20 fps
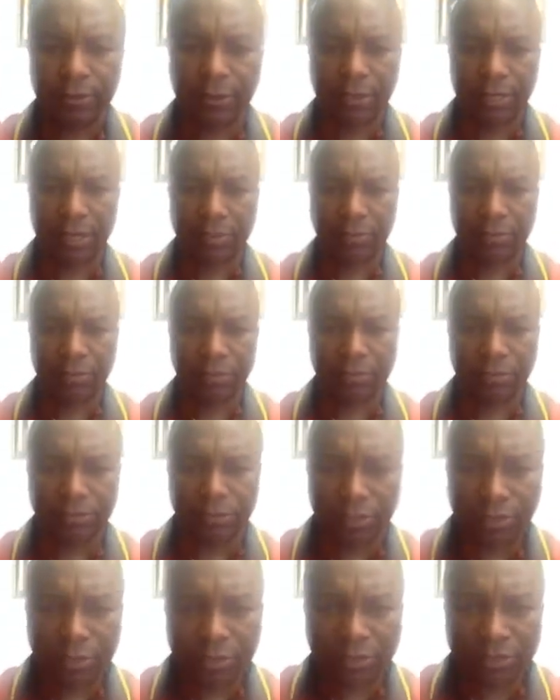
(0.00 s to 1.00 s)
I'm not
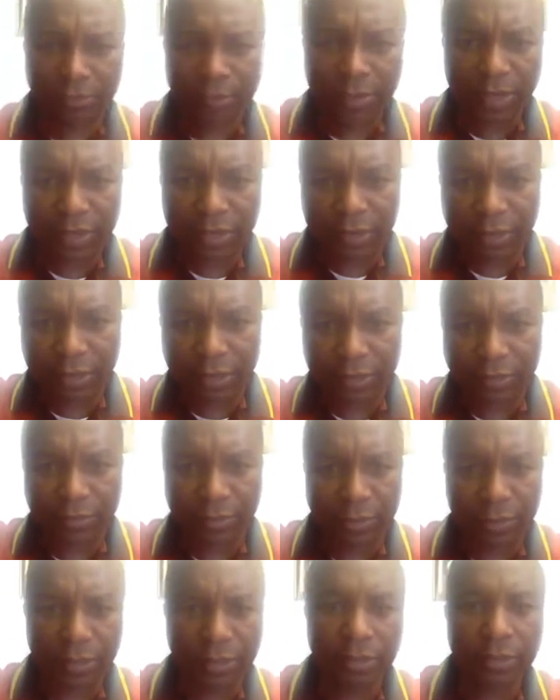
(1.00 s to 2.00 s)
sure it's better this
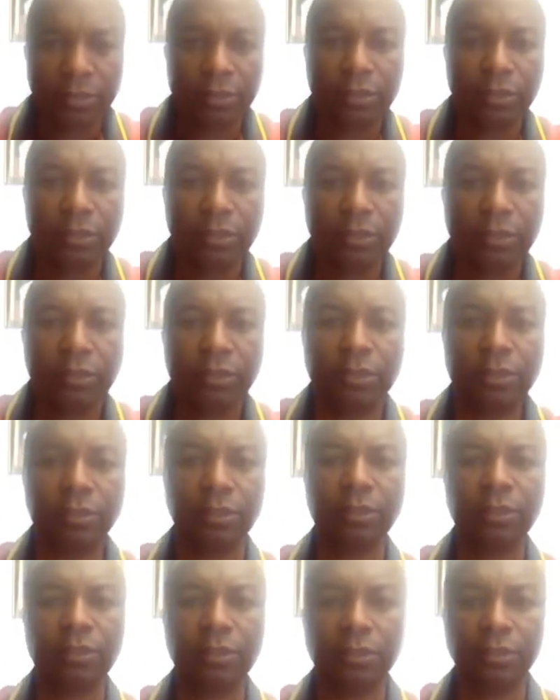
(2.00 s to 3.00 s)
way.
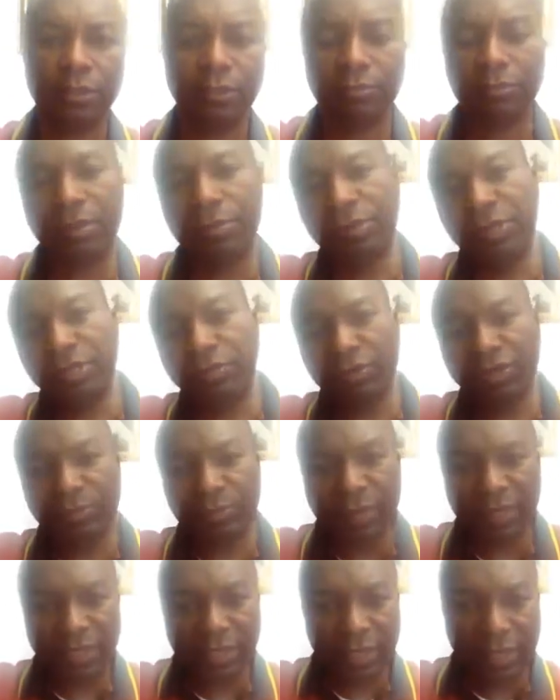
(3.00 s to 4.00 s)
Maybe it was
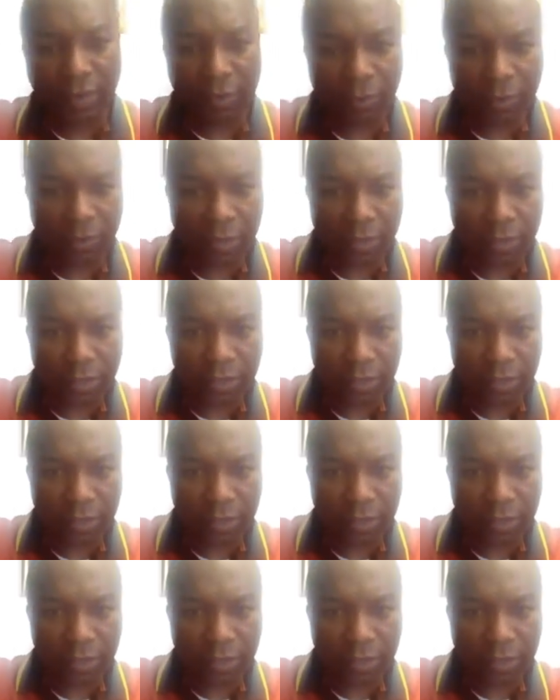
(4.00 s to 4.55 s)
better that way.